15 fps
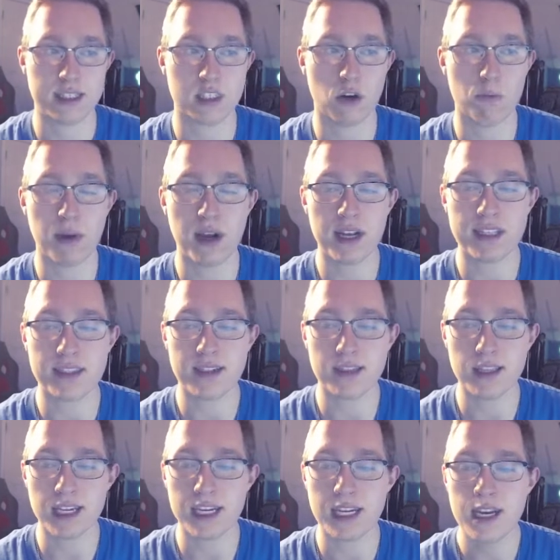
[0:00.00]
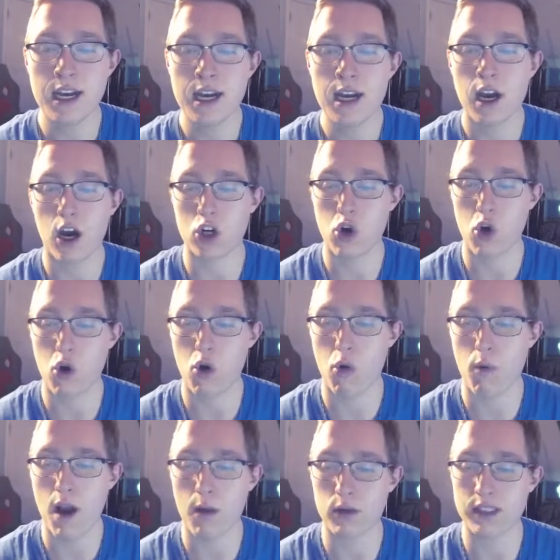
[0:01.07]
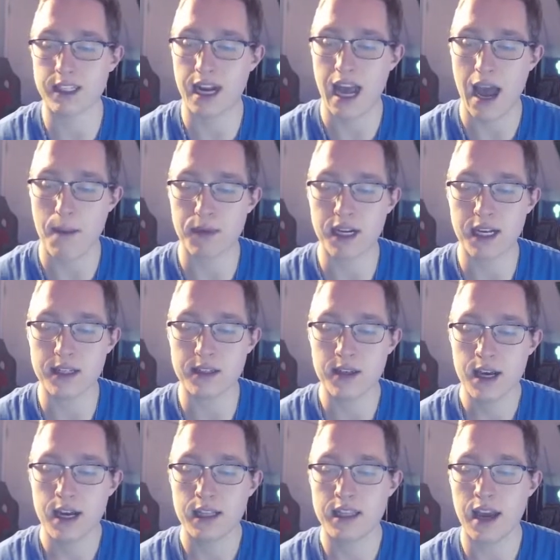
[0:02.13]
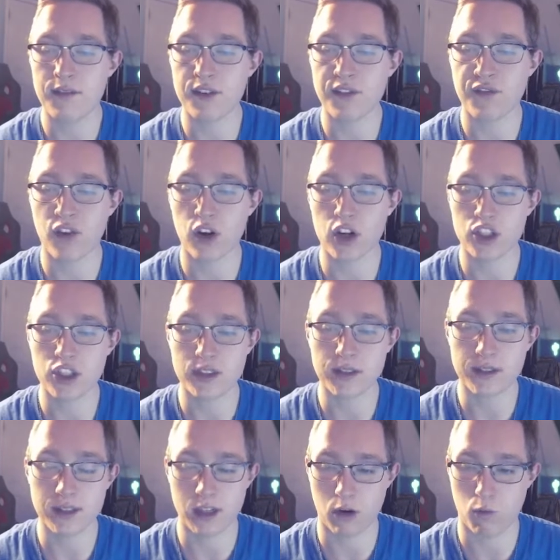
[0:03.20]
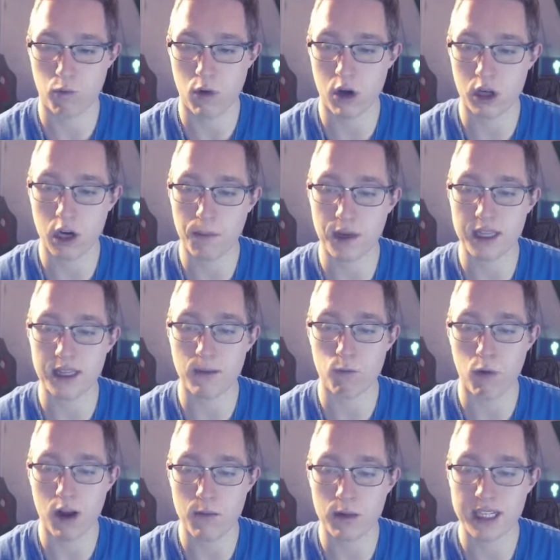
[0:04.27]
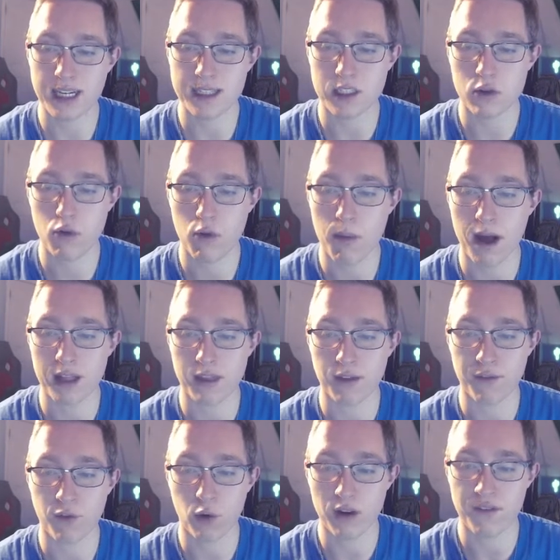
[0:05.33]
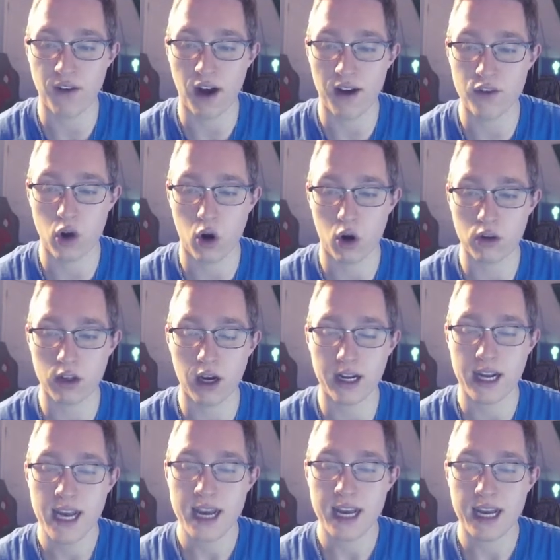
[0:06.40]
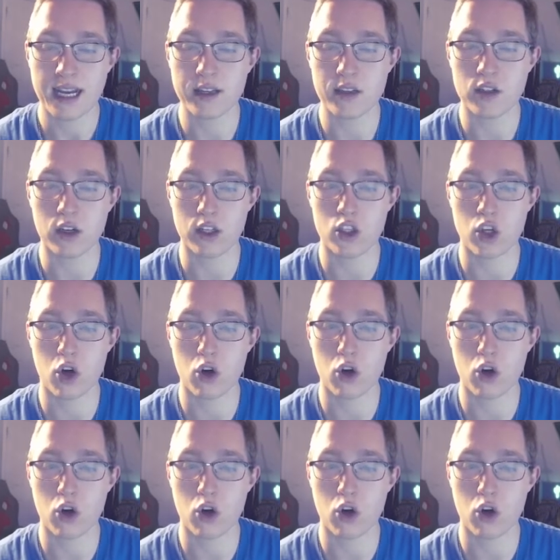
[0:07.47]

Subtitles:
So basically, a curl route, what's going to happen is Devin Funchess, he's going to run up, and then right when he gets to about the 45-yard line, he is going to turn